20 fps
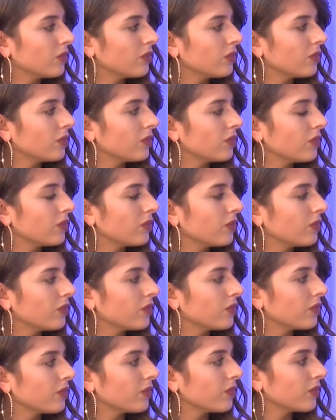
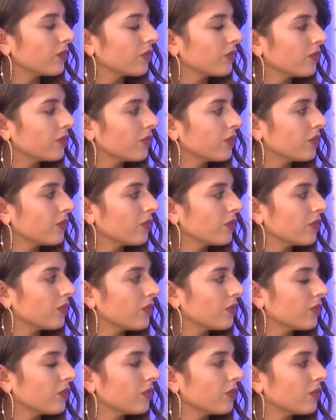
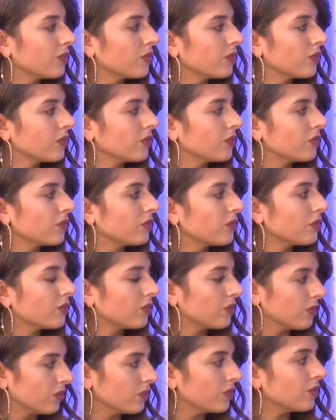
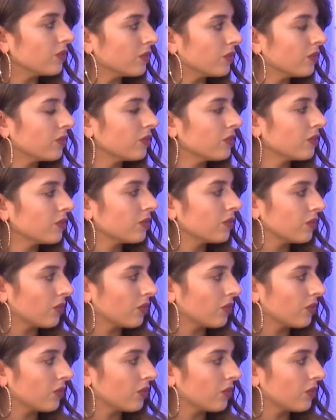(silent)